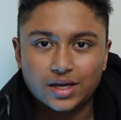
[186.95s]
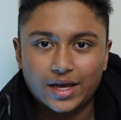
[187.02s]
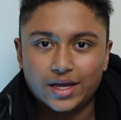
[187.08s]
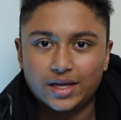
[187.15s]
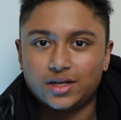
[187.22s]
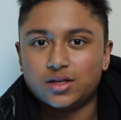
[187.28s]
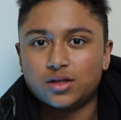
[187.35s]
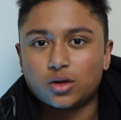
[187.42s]

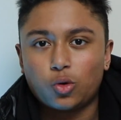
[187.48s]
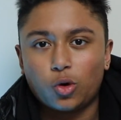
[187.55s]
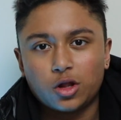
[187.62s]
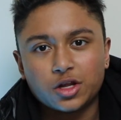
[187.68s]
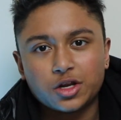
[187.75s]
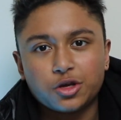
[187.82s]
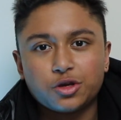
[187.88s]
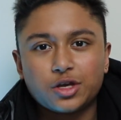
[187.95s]
and the
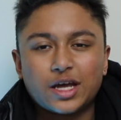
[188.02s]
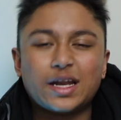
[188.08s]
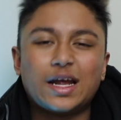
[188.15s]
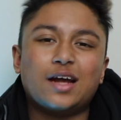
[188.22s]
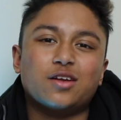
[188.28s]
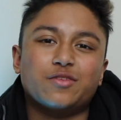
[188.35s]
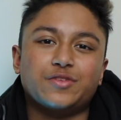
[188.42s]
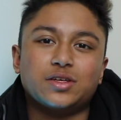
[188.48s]
quality you get
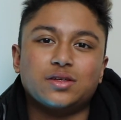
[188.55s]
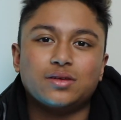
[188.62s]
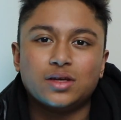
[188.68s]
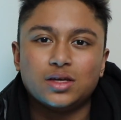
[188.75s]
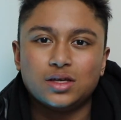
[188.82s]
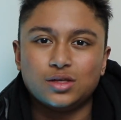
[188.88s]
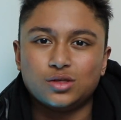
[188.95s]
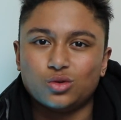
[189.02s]
out of it
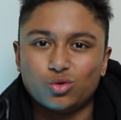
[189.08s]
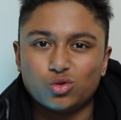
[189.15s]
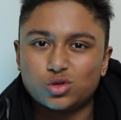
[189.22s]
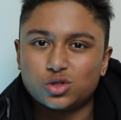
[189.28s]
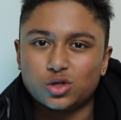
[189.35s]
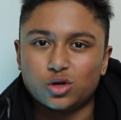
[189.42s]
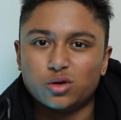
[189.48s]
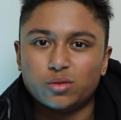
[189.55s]
is
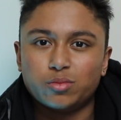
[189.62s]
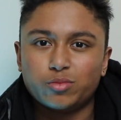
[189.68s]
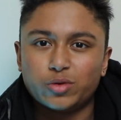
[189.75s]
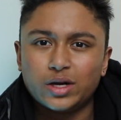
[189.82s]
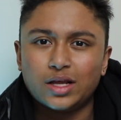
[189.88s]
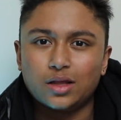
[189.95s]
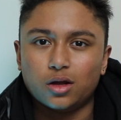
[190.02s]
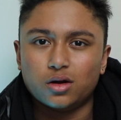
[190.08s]
also
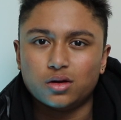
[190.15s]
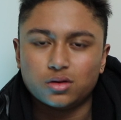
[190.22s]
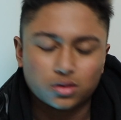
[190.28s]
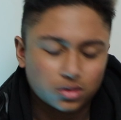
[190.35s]
pretty low.